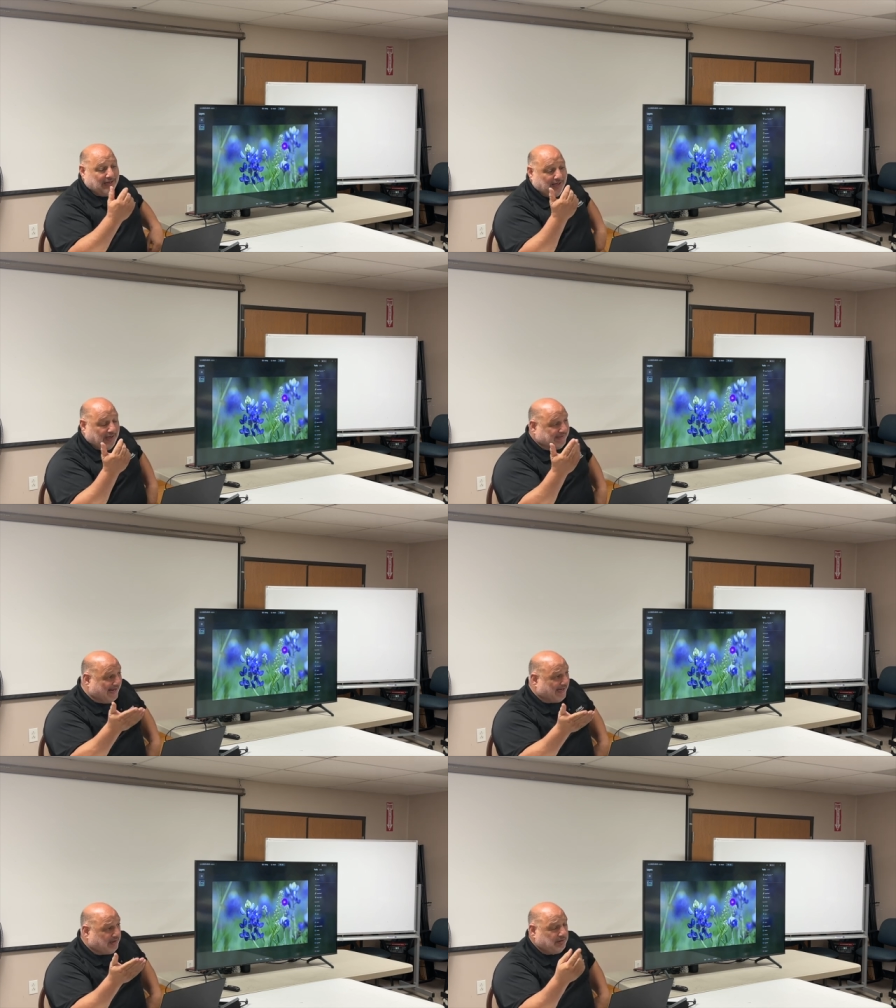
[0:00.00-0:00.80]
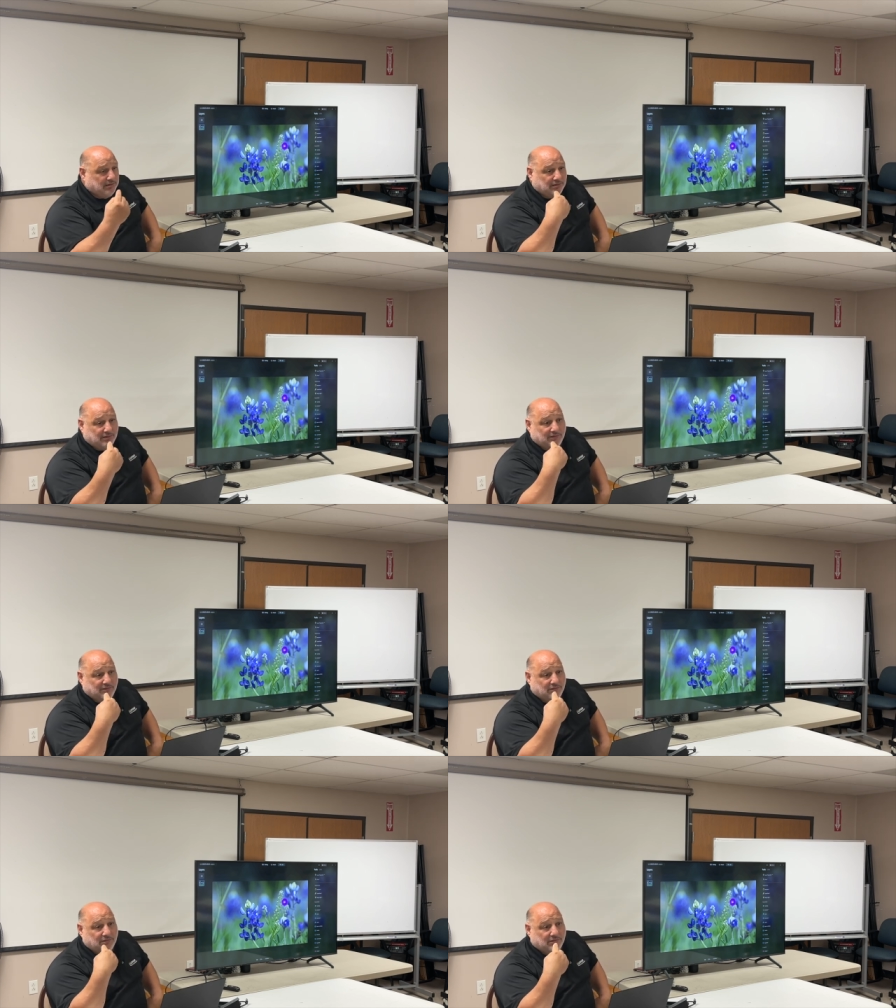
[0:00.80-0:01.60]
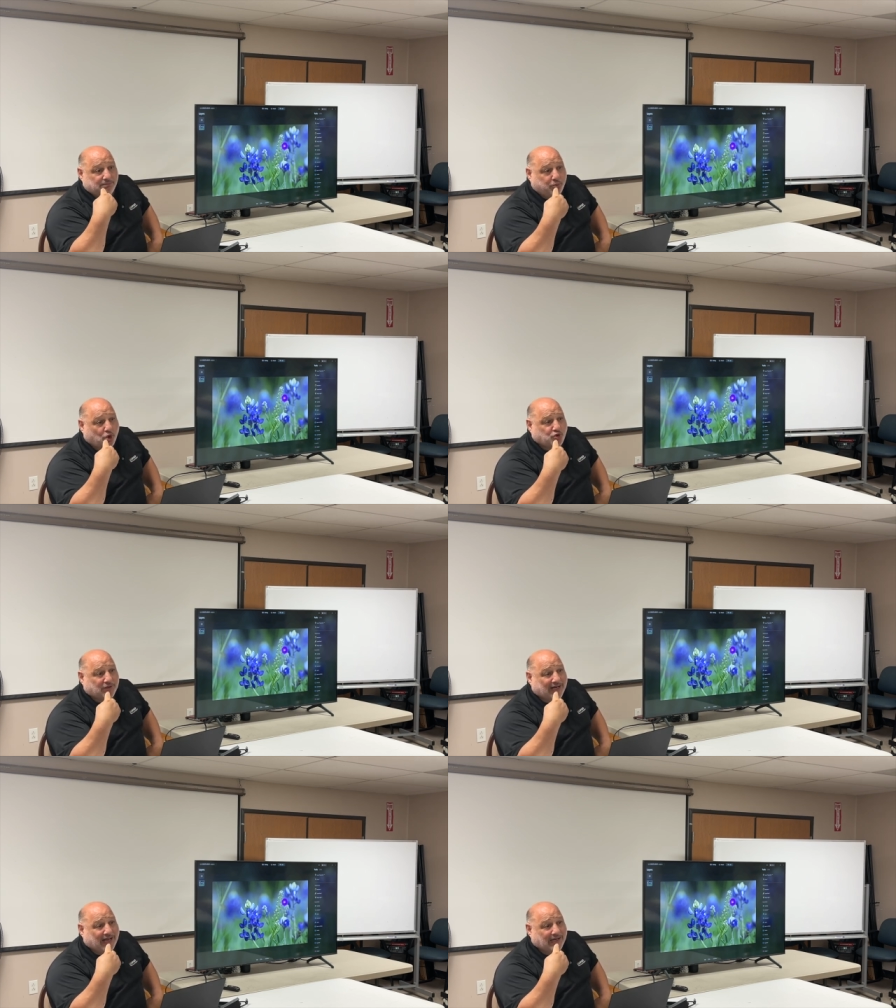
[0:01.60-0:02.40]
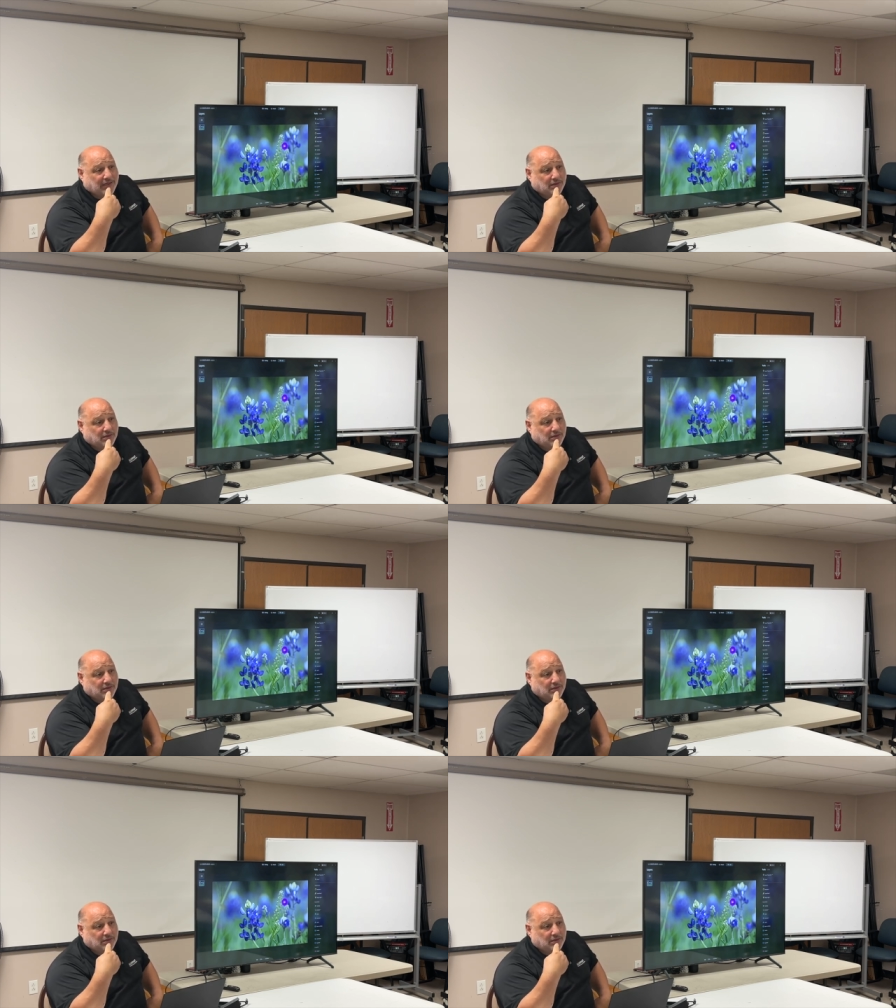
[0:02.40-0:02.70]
Again, portrait guy.